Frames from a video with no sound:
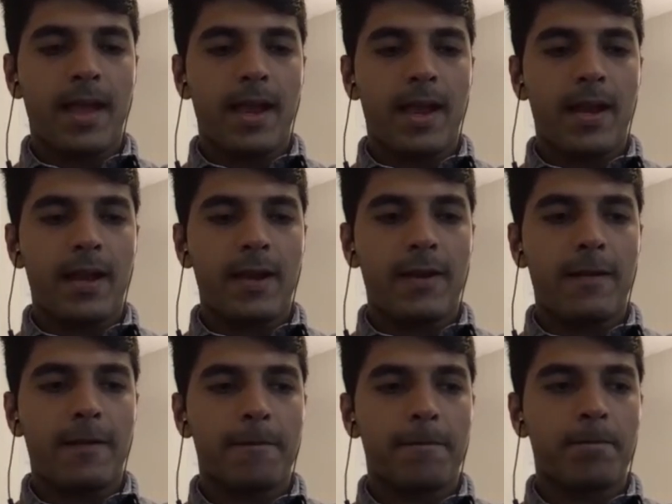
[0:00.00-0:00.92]

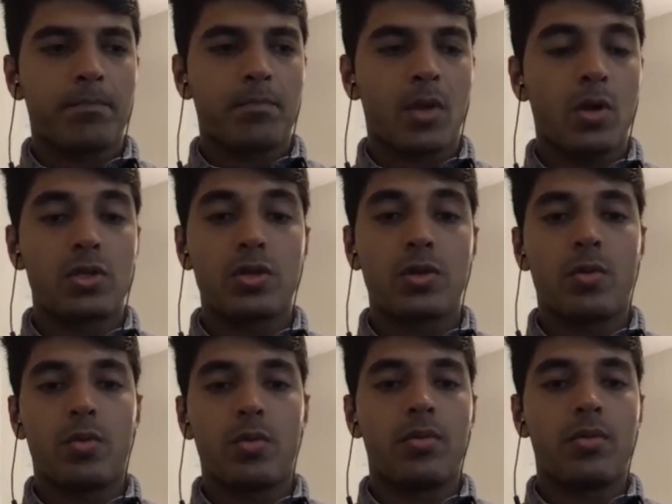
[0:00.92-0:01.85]
and
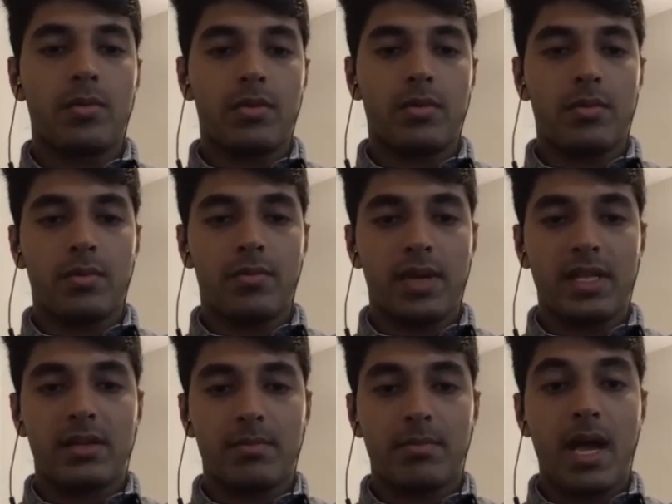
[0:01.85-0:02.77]
also
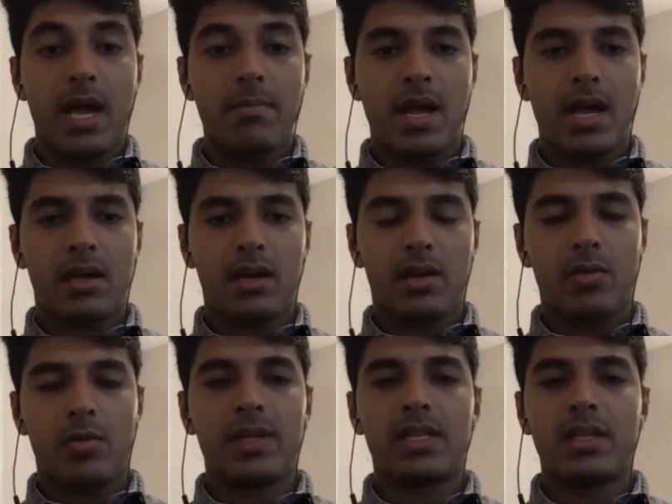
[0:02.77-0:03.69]
whether
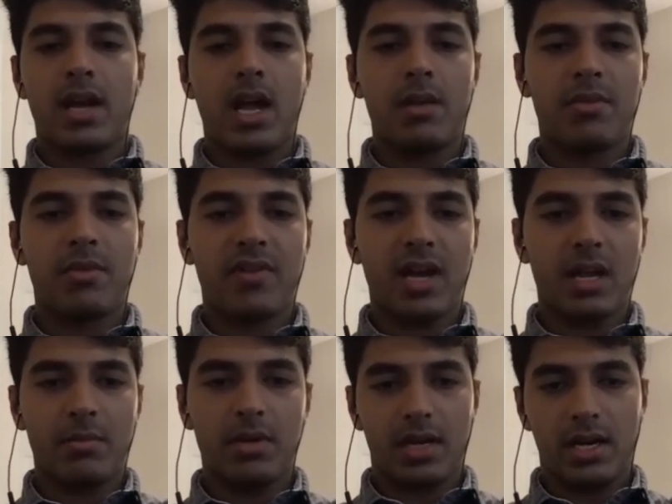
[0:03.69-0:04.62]
I am a
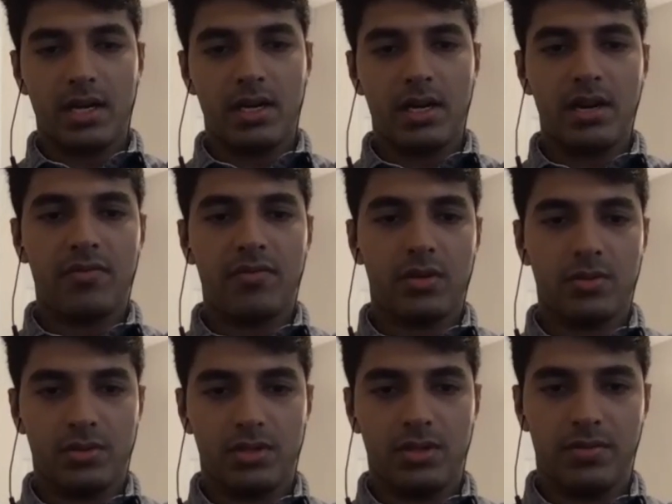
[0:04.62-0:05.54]
viable candidate for
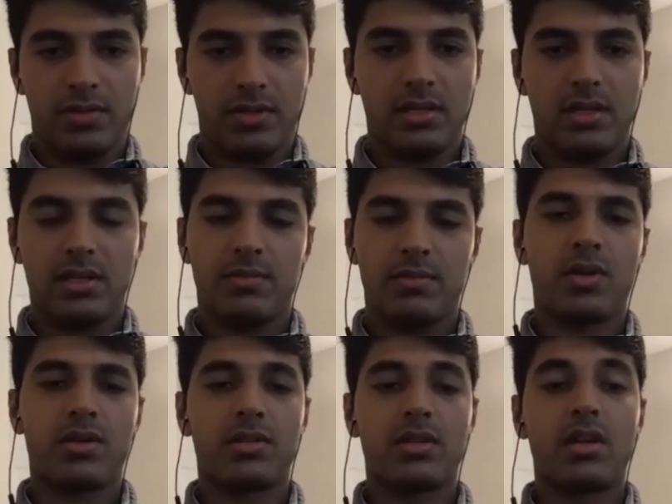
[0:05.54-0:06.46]
those universities,
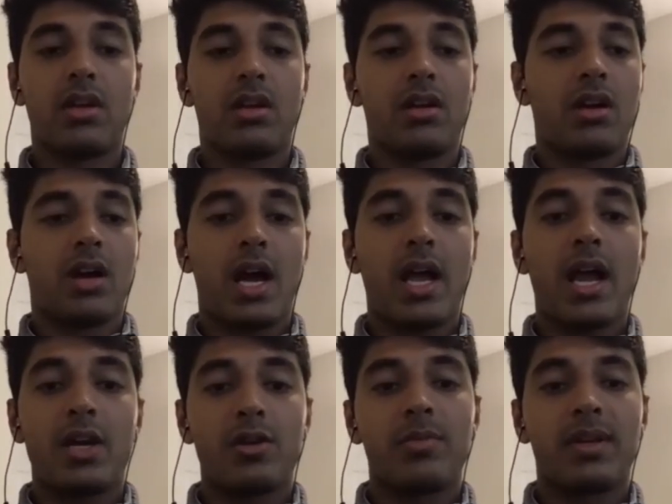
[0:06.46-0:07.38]
because I
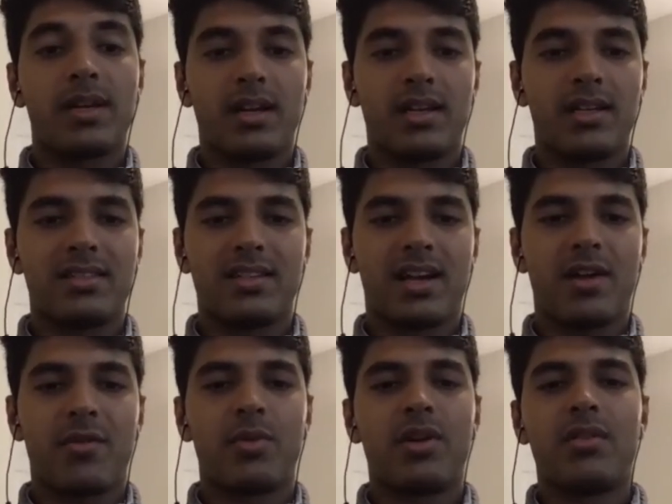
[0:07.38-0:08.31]
had to be realistic.
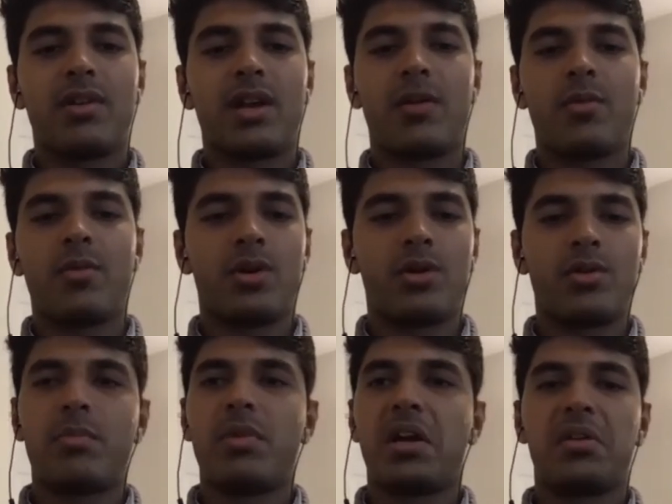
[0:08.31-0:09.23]
I wouldn't want
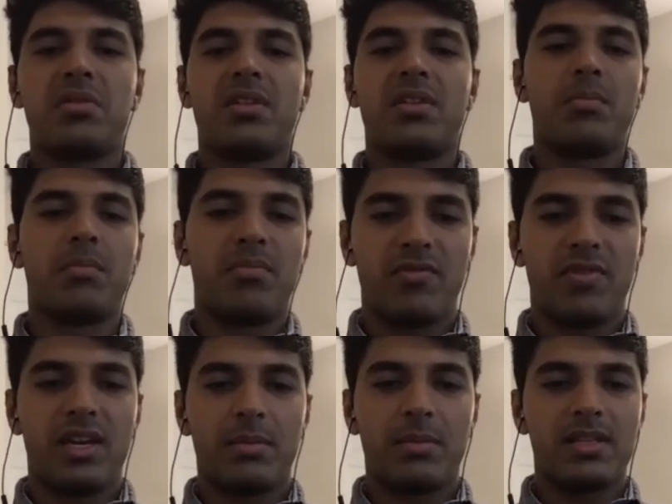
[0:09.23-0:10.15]
to apply to the
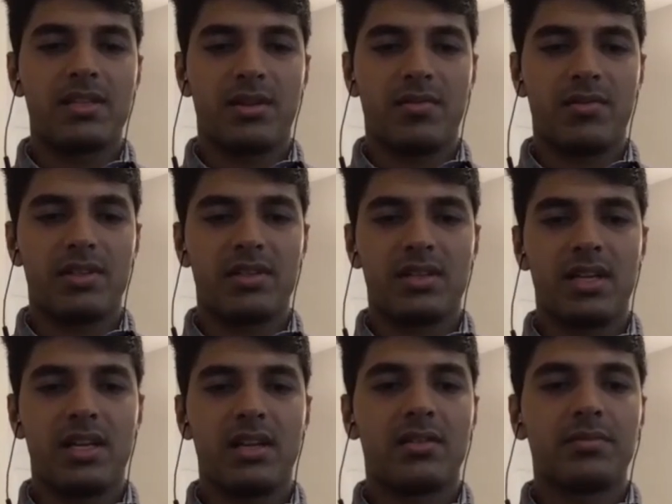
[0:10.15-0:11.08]
very best
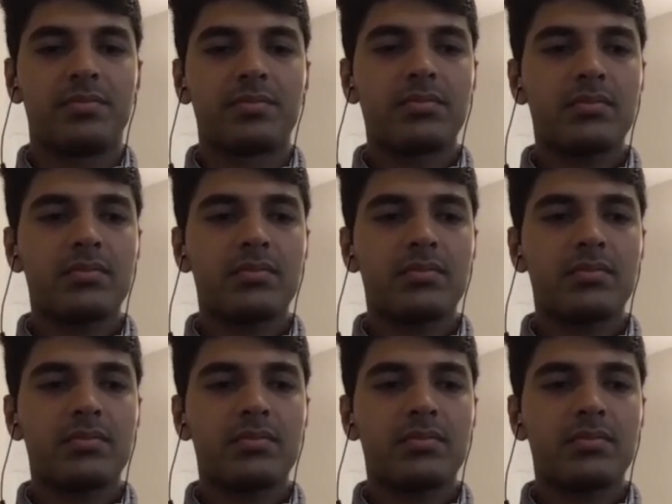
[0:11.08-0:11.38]
university